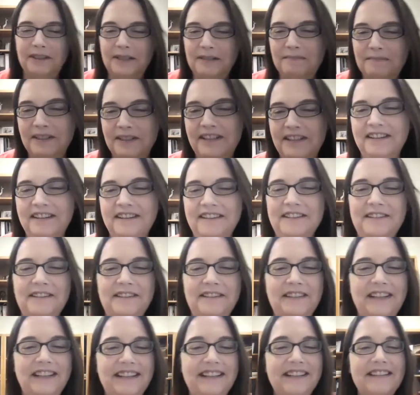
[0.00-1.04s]
belong,
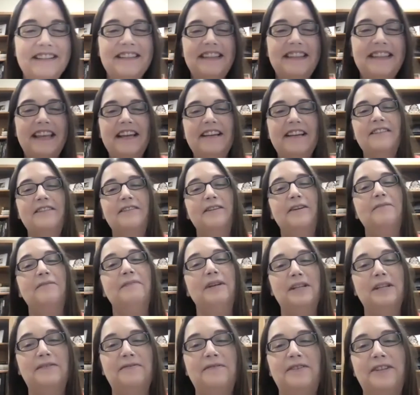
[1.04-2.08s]
Suann, and thanks so
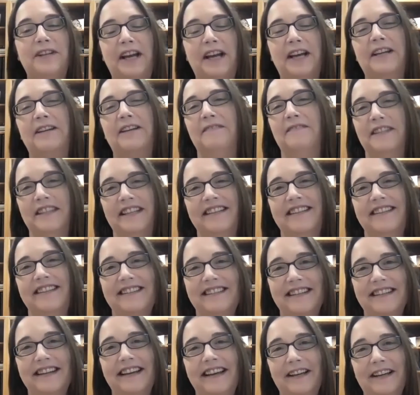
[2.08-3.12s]
much for chatting with us
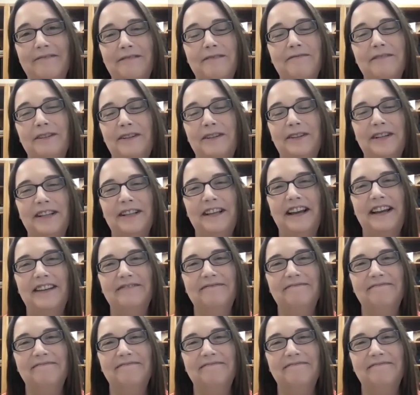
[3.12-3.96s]
today. We've learned a lot.